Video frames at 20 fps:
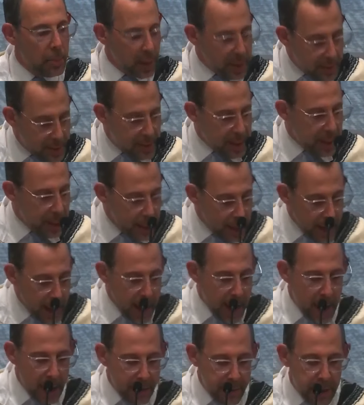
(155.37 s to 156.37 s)
but
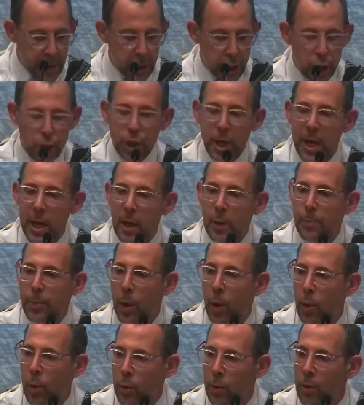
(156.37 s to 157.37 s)
didn't have the
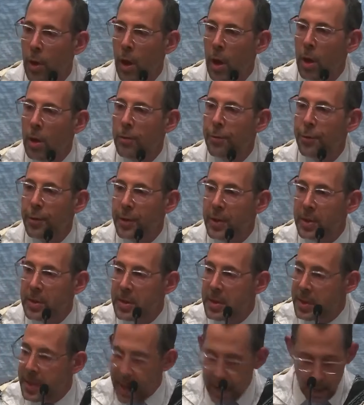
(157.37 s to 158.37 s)
Shankbone for
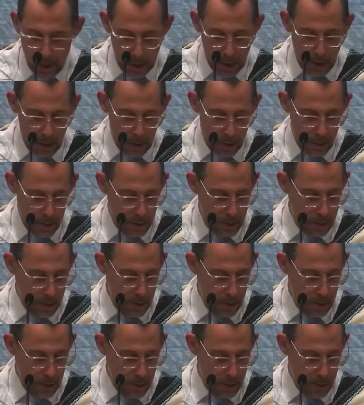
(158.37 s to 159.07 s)
the Seder.